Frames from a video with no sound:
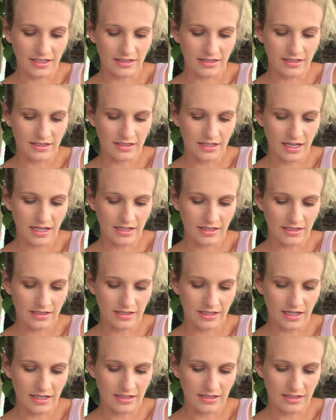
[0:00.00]
Instead, it
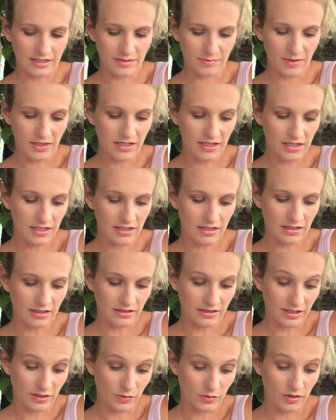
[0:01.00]
stays suspended in the
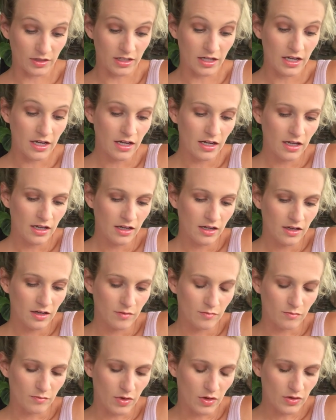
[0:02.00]
liquid,
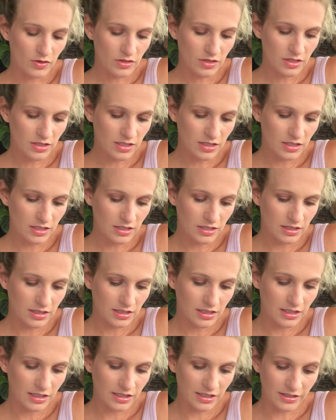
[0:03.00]
most
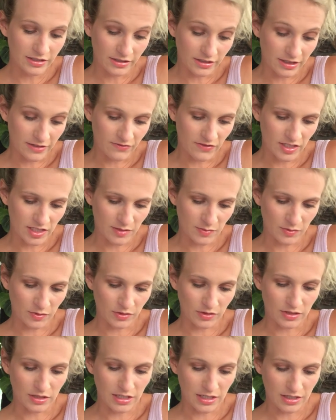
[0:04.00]
clearly
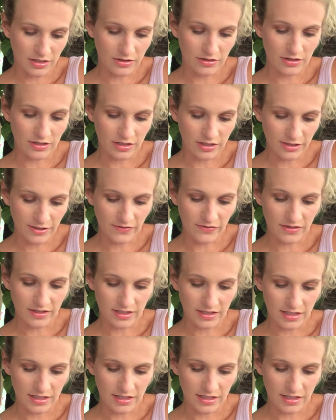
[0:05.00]
visible near the surface.